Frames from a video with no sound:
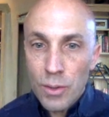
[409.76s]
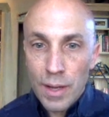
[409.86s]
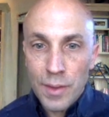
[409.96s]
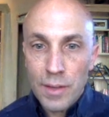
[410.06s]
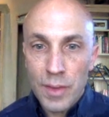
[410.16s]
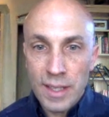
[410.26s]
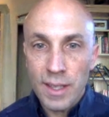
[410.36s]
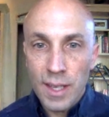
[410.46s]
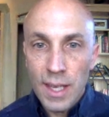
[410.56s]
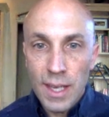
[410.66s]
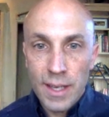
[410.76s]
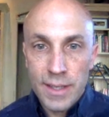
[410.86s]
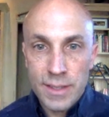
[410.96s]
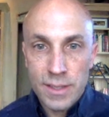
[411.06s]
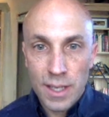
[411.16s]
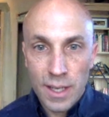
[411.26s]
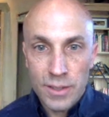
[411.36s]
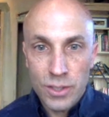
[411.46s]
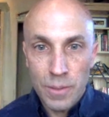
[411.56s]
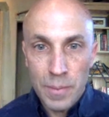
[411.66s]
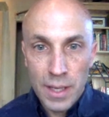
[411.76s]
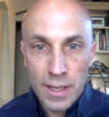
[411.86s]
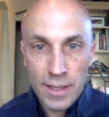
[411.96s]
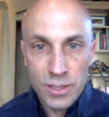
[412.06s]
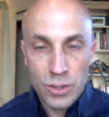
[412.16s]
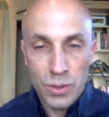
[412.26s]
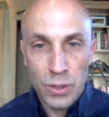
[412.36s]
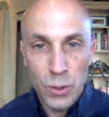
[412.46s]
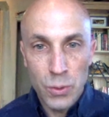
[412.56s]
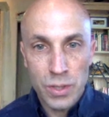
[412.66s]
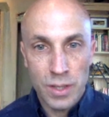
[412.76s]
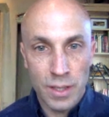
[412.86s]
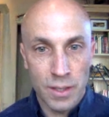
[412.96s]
the key is to me is to use